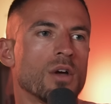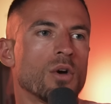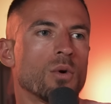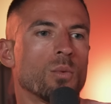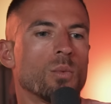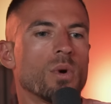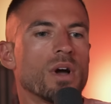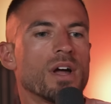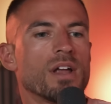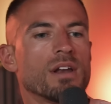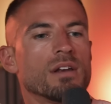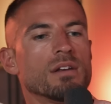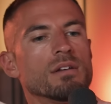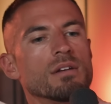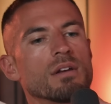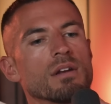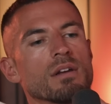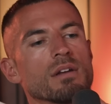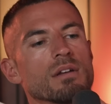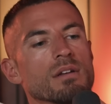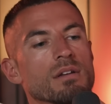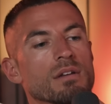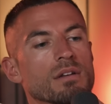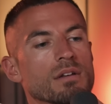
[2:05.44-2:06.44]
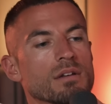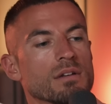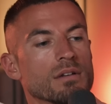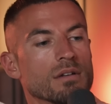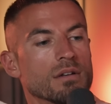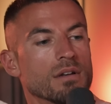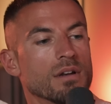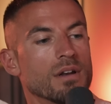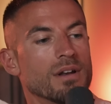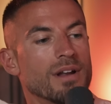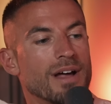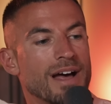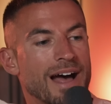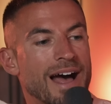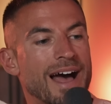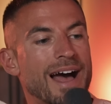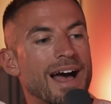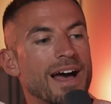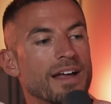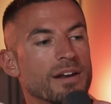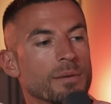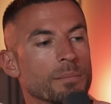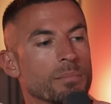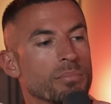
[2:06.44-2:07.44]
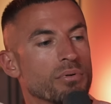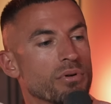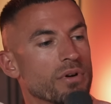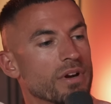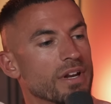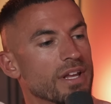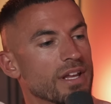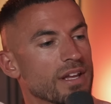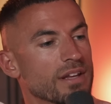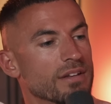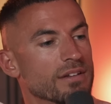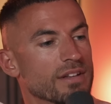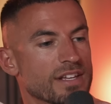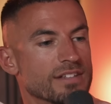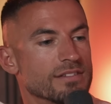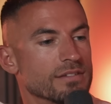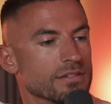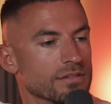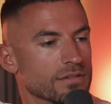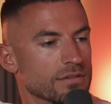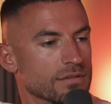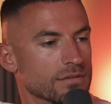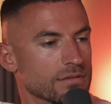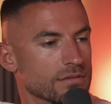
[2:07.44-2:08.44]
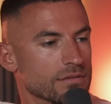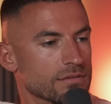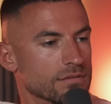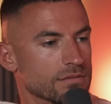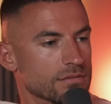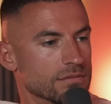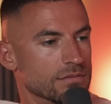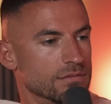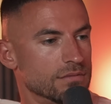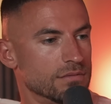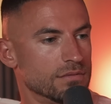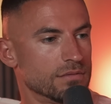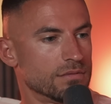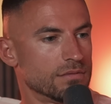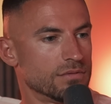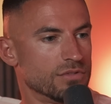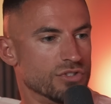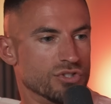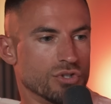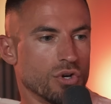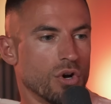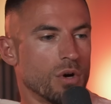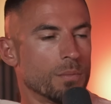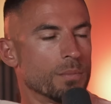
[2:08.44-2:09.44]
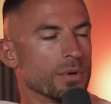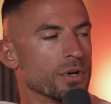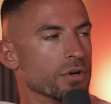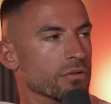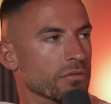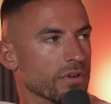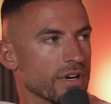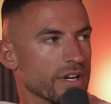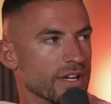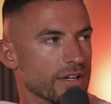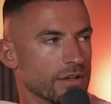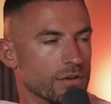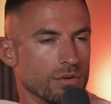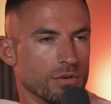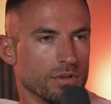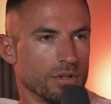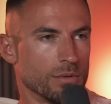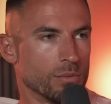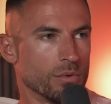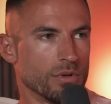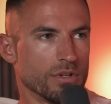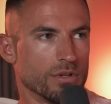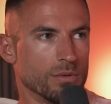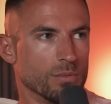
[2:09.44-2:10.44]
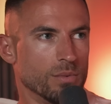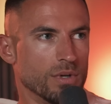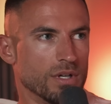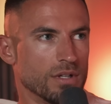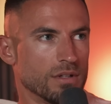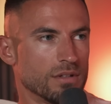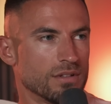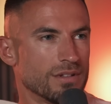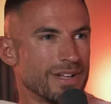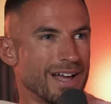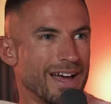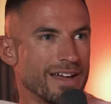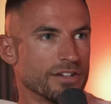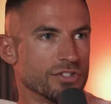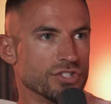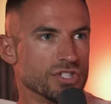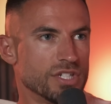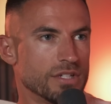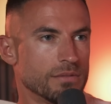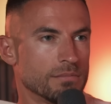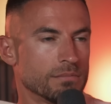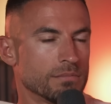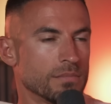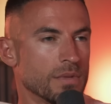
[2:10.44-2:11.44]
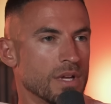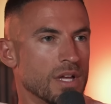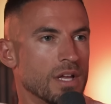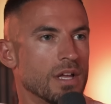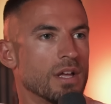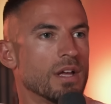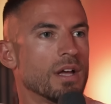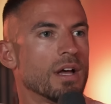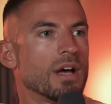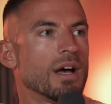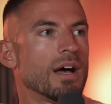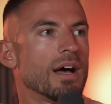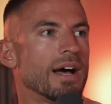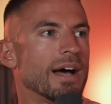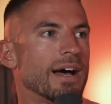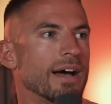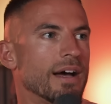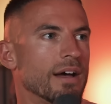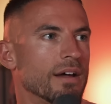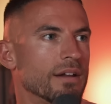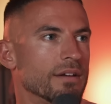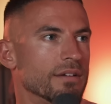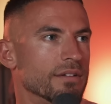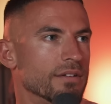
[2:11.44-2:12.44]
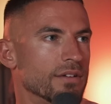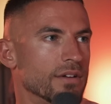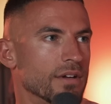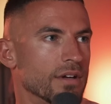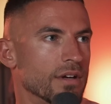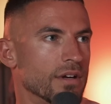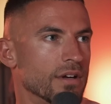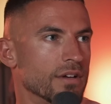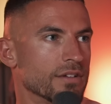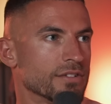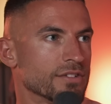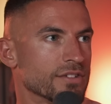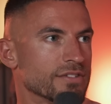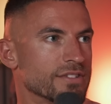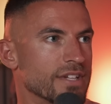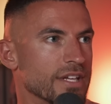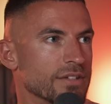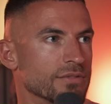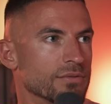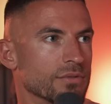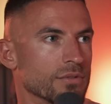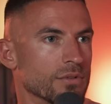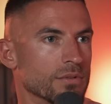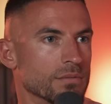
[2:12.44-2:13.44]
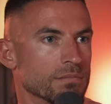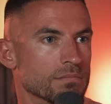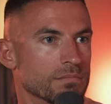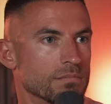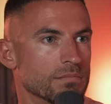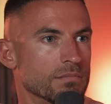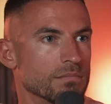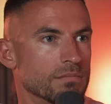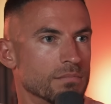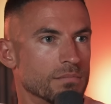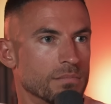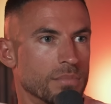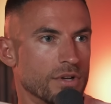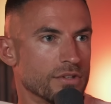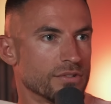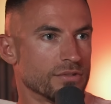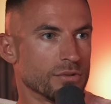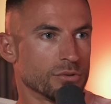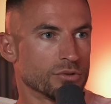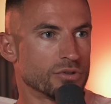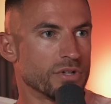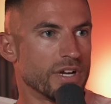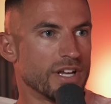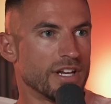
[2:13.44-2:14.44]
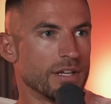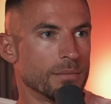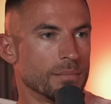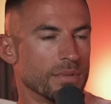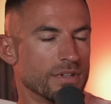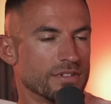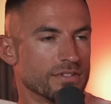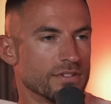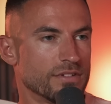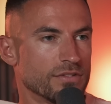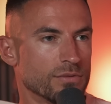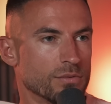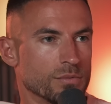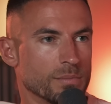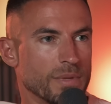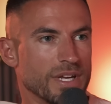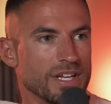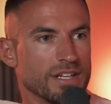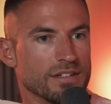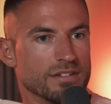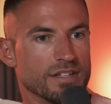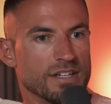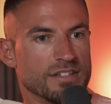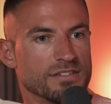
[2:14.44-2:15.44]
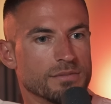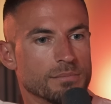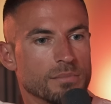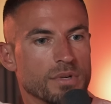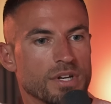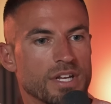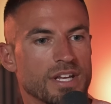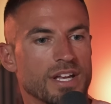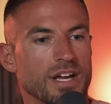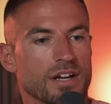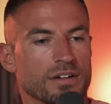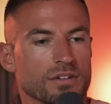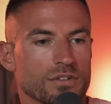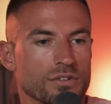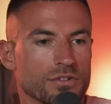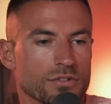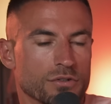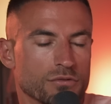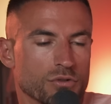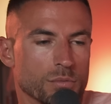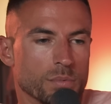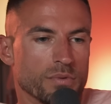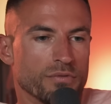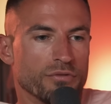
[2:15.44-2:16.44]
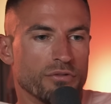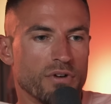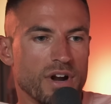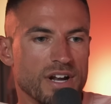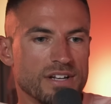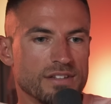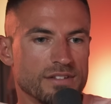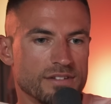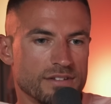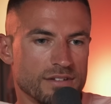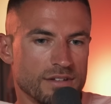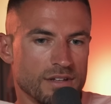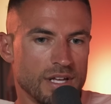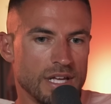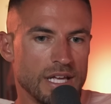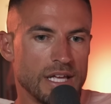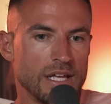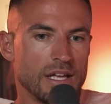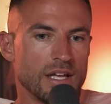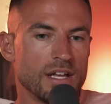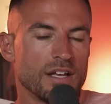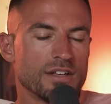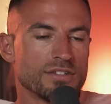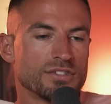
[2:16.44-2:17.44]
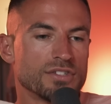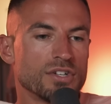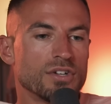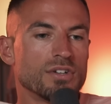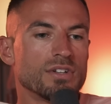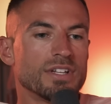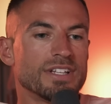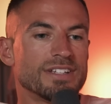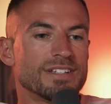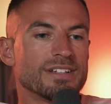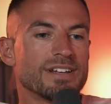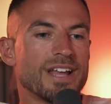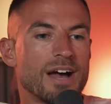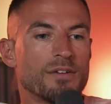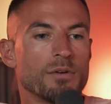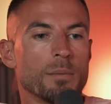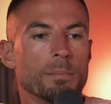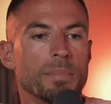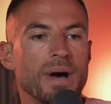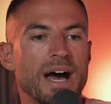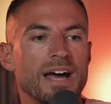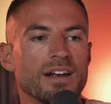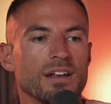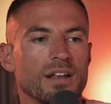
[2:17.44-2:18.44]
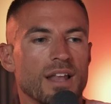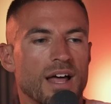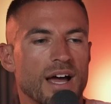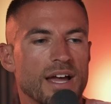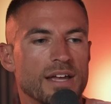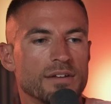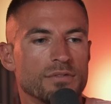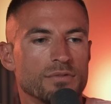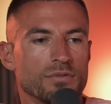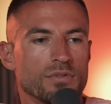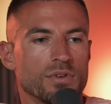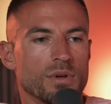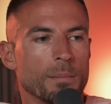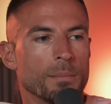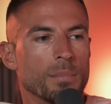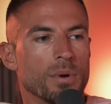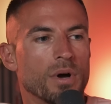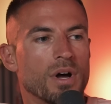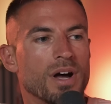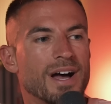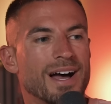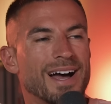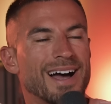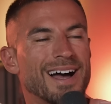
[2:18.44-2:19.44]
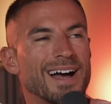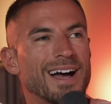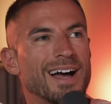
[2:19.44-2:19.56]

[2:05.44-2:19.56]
when I had a pretty decent job, career, call it what you will. I had a gym. I had a successful personal training business, was making decent money, had a good group of friends. Certainly didn't have a bad life, but